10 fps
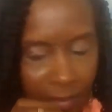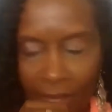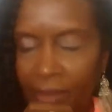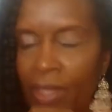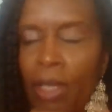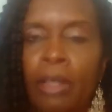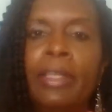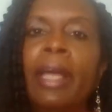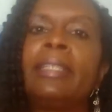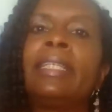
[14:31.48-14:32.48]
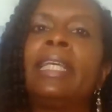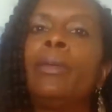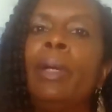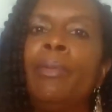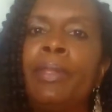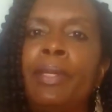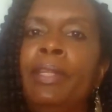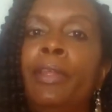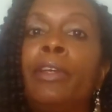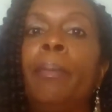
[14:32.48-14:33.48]
they are not going to get away with it, and
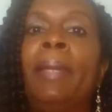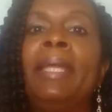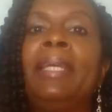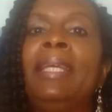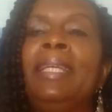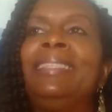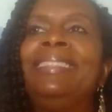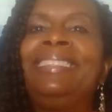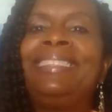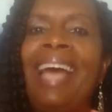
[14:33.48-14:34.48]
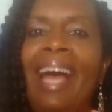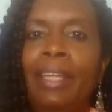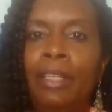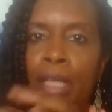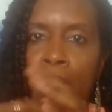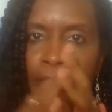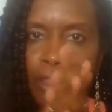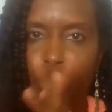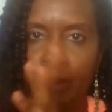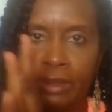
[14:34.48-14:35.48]
they're going to pay dire
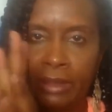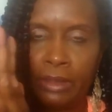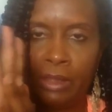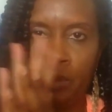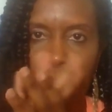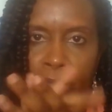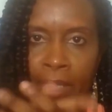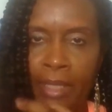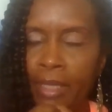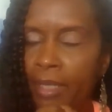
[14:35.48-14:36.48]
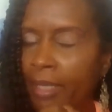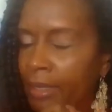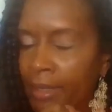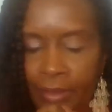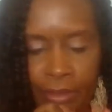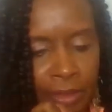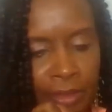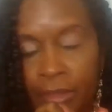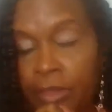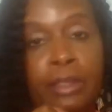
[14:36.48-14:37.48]
consequences. Okay, and it's
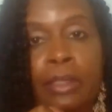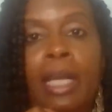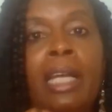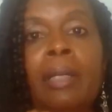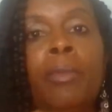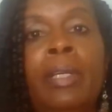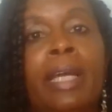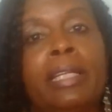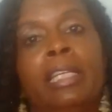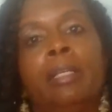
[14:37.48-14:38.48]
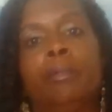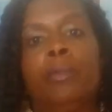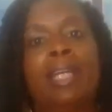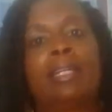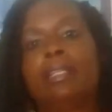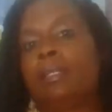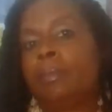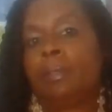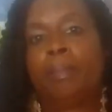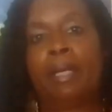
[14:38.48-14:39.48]
just time. We got to hit them. We got to hit them in
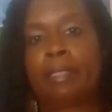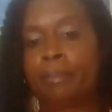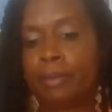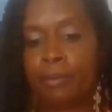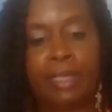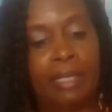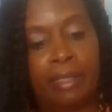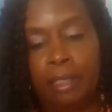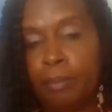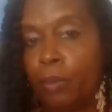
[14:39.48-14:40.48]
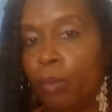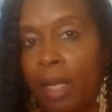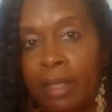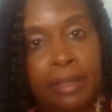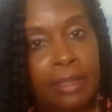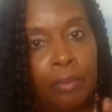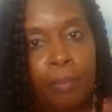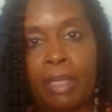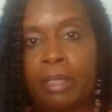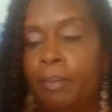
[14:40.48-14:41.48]
the pocketbook. We got to hit them in the wallet and the
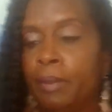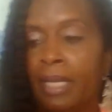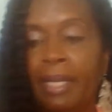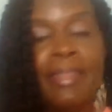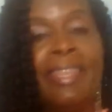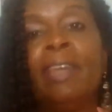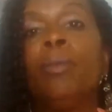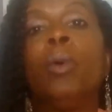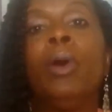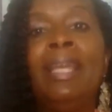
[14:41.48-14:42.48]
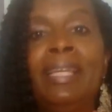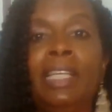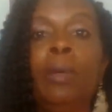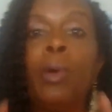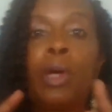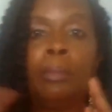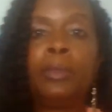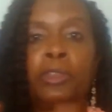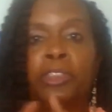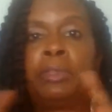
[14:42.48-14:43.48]
pocketbook, and it will end. It will come to
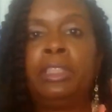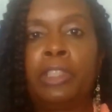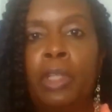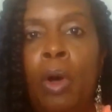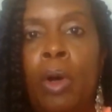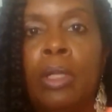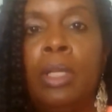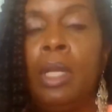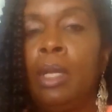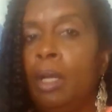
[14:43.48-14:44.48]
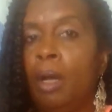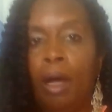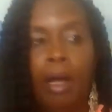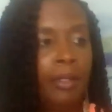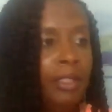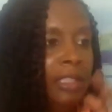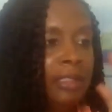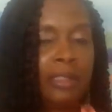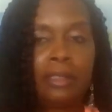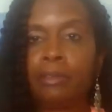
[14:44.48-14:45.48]
a screeching halt. All
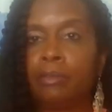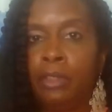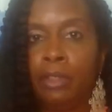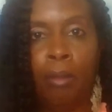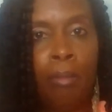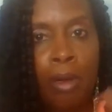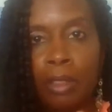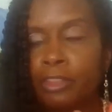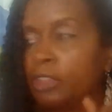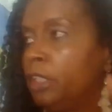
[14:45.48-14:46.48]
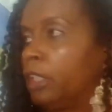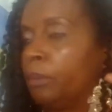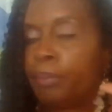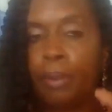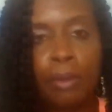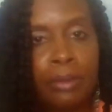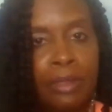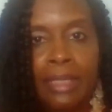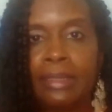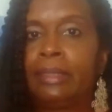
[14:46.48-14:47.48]
this marching and
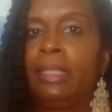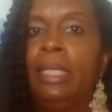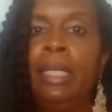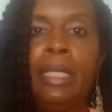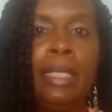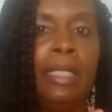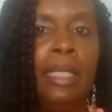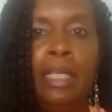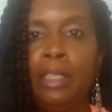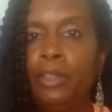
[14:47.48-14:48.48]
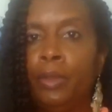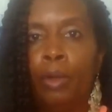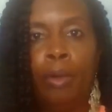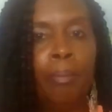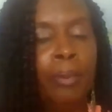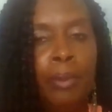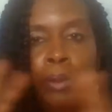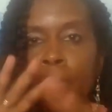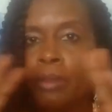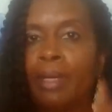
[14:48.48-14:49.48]
protesting and, and boohoo
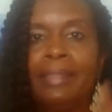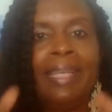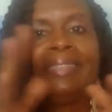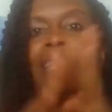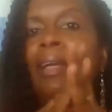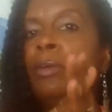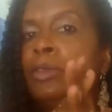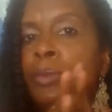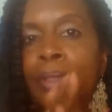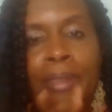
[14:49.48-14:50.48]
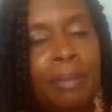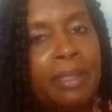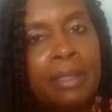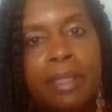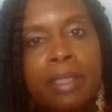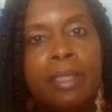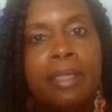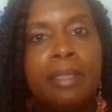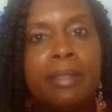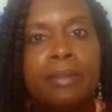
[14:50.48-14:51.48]
and crying. That's not going to do any bit of good.
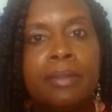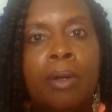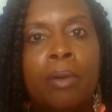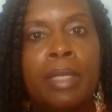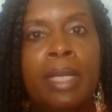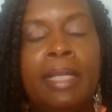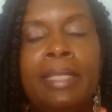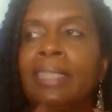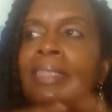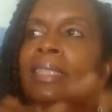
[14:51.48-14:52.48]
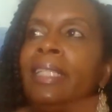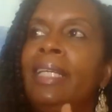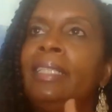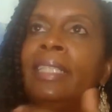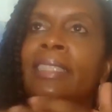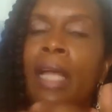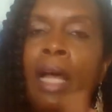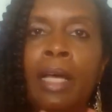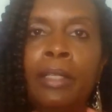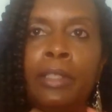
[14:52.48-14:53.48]
Okay, let's
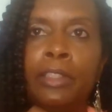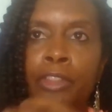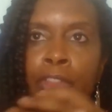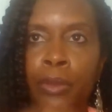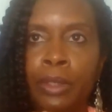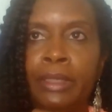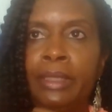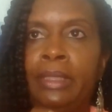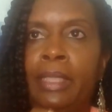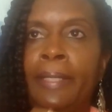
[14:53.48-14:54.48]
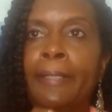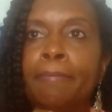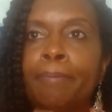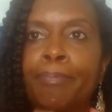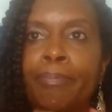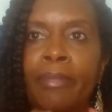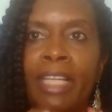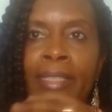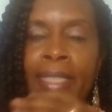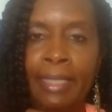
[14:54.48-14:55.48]
honor George's
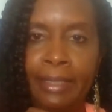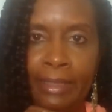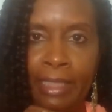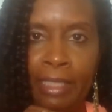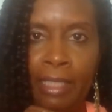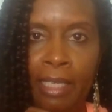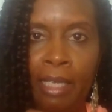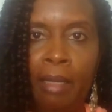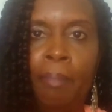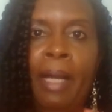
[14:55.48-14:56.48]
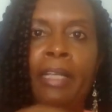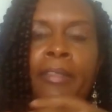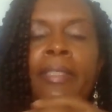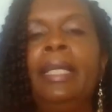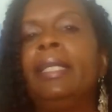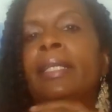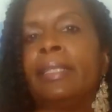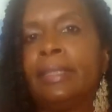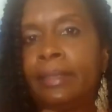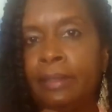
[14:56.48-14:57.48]
legacy by creating
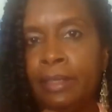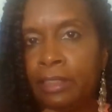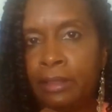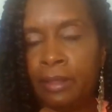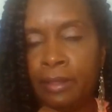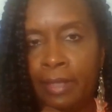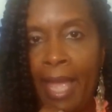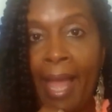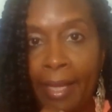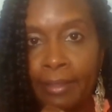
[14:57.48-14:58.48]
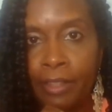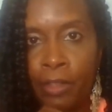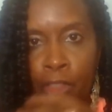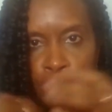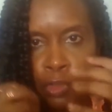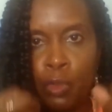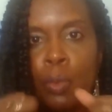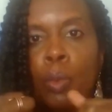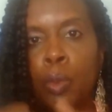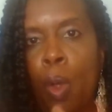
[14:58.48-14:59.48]
this act, this
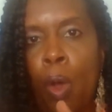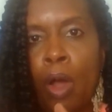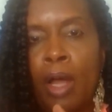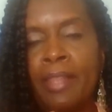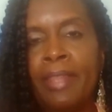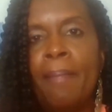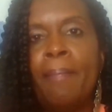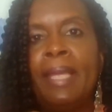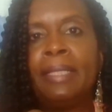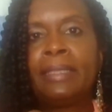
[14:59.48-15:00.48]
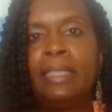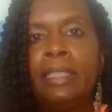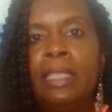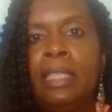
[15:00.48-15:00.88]
new law that makes it